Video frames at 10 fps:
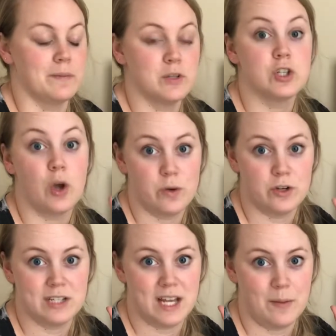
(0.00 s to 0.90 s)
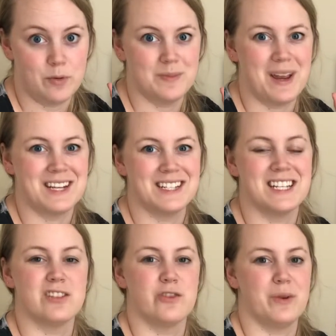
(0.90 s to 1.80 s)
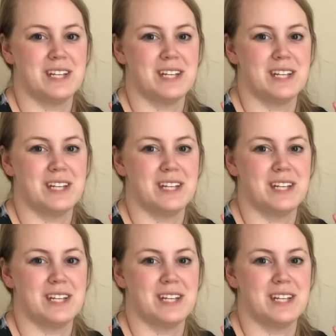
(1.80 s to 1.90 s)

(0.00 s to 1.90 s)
show your sample space is through a